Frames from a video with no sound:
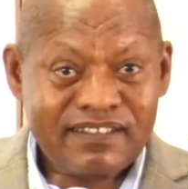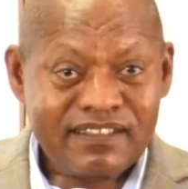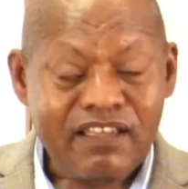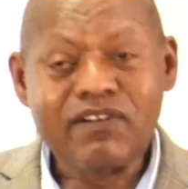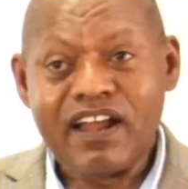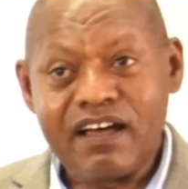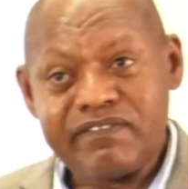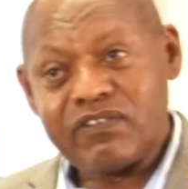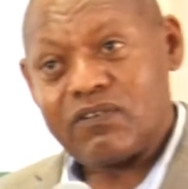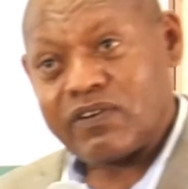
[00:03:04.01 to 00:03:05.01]
They will
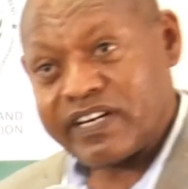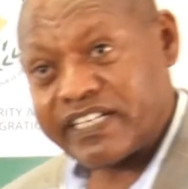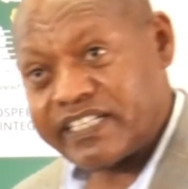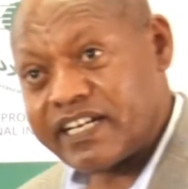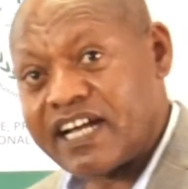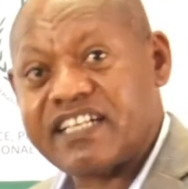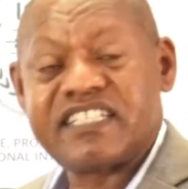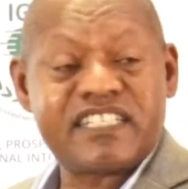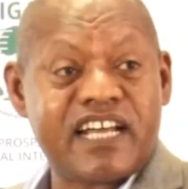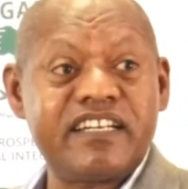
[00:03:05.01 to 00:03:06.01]
have already
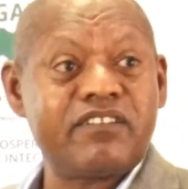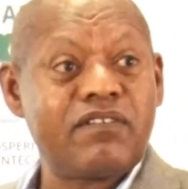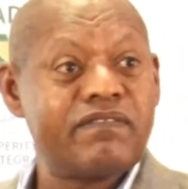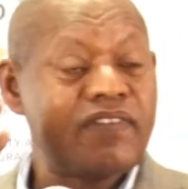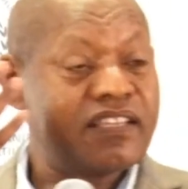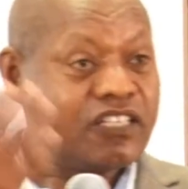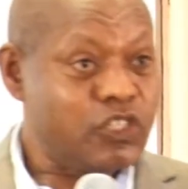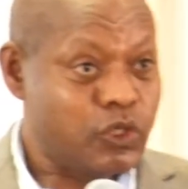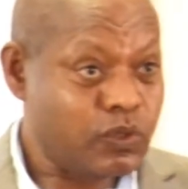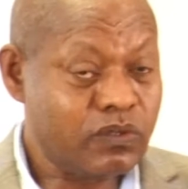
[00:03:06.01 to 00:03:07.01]
understanding of that
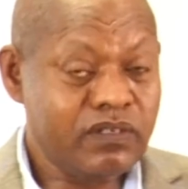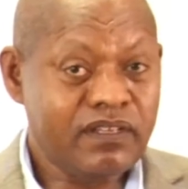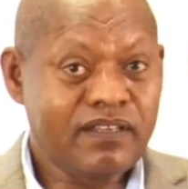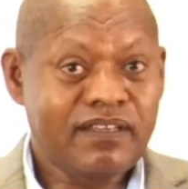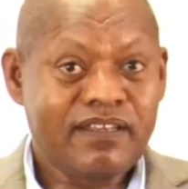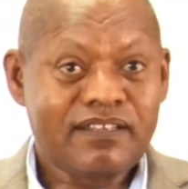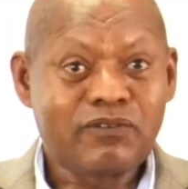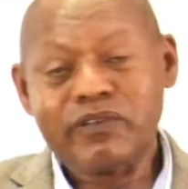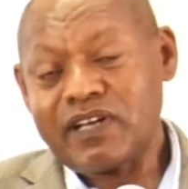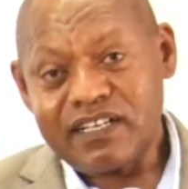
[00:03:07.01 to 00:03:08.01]
issue, so
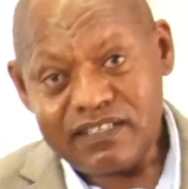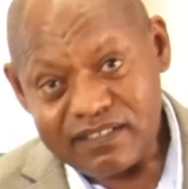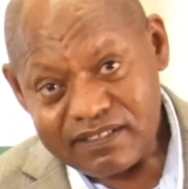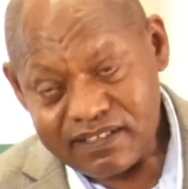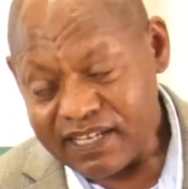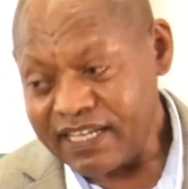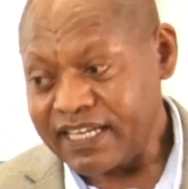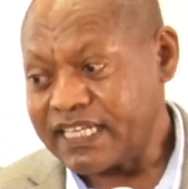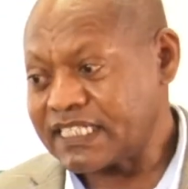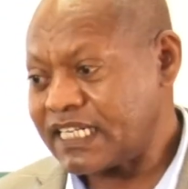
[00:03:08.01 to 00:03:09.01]
you can
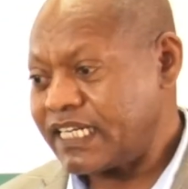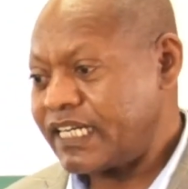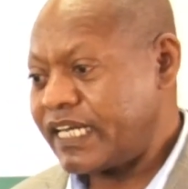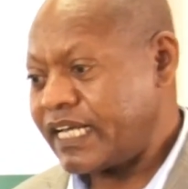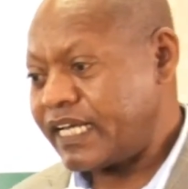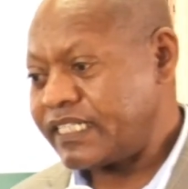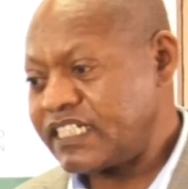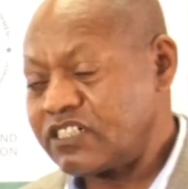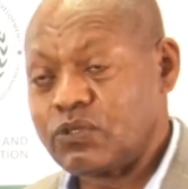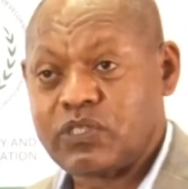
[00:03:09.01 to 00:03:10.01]
easily
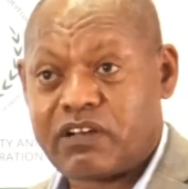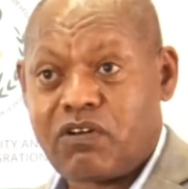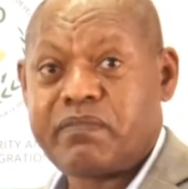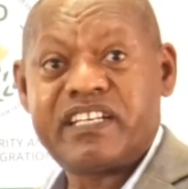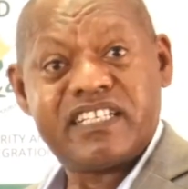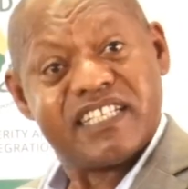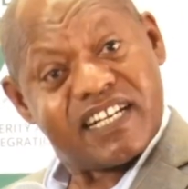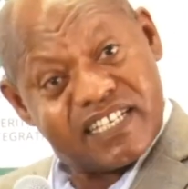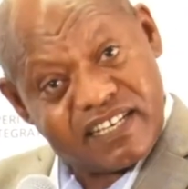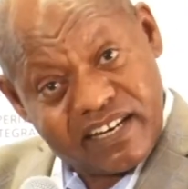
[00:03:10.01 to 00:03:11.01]
enter to the communities
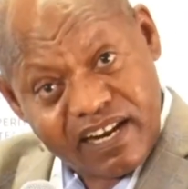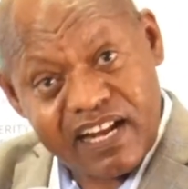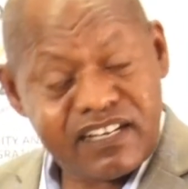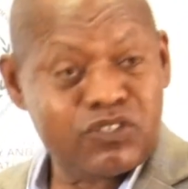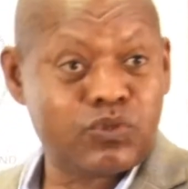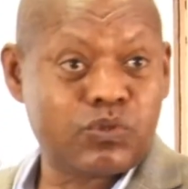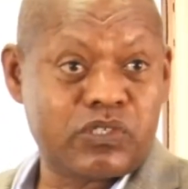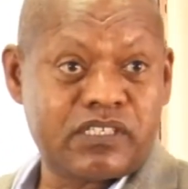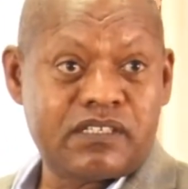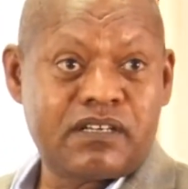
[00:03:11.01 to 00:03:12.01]
that they
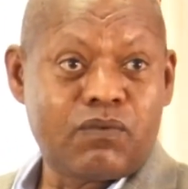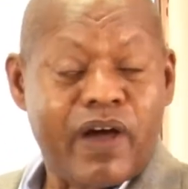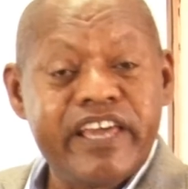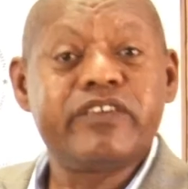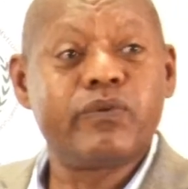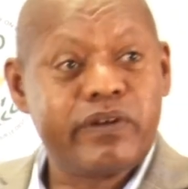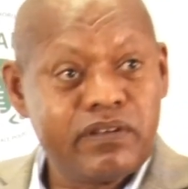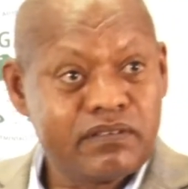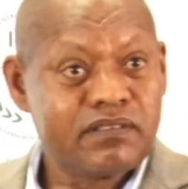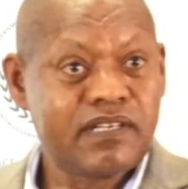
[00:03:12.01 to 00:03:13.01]
understood why you
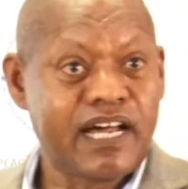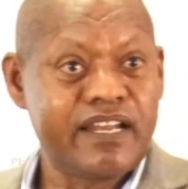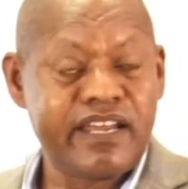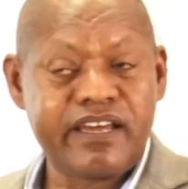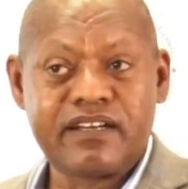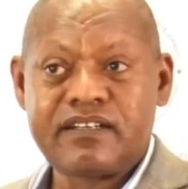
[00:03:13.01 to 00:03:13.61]
are there.